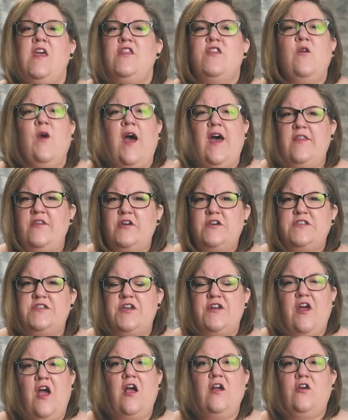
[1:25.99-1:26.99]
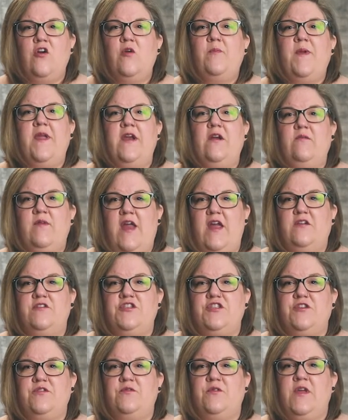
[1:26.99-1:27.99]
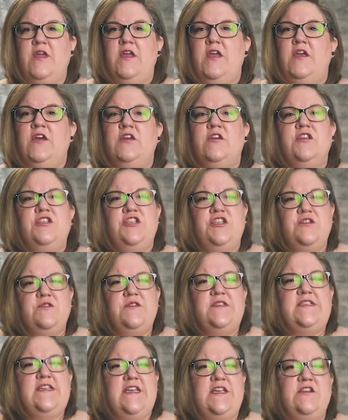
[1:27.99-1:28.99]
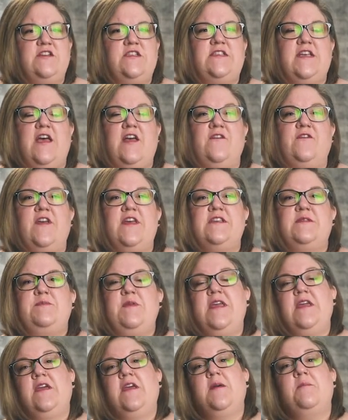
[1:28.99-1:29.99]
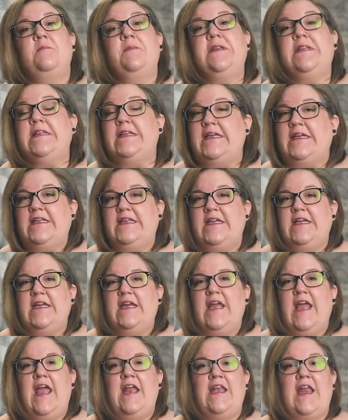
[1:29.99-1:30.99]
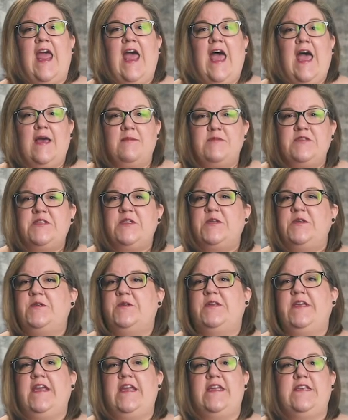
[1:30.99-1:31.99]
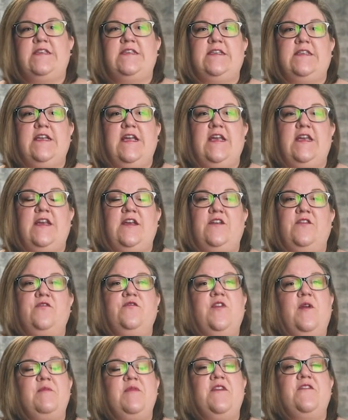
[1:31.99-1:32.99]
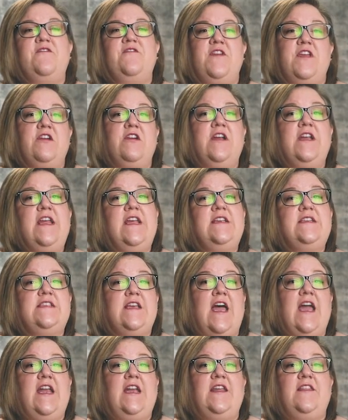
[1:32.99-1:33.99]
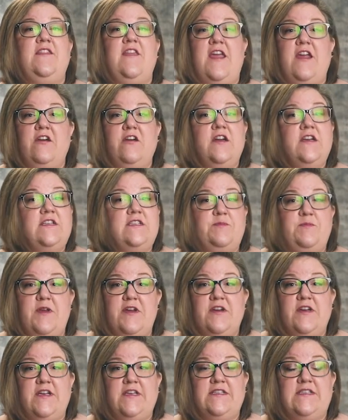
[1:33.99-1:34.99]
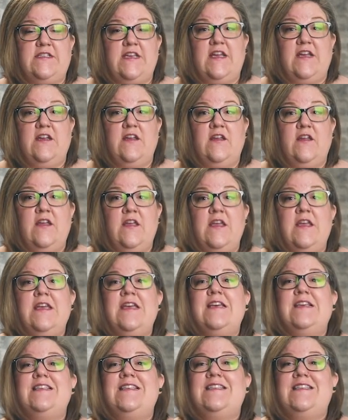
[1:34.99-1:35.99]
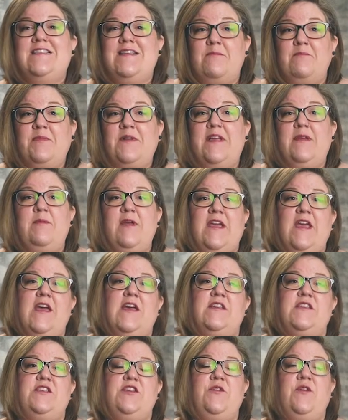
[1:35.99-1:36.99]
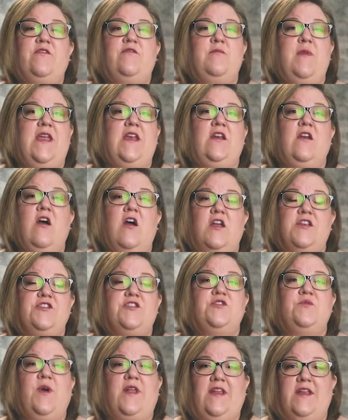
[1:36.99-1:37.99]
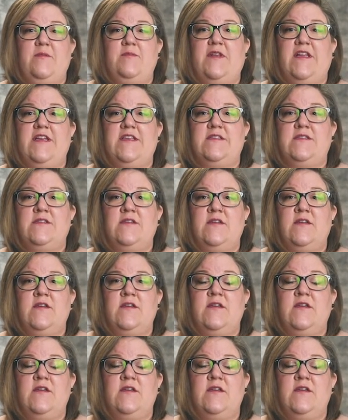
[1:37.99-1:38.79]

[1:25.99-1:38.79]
Though others are not coping around you, could you see yourself as being completely and absolutely insulated from the fear and anxiety they are experiencing simply because you have made God your dwelling place?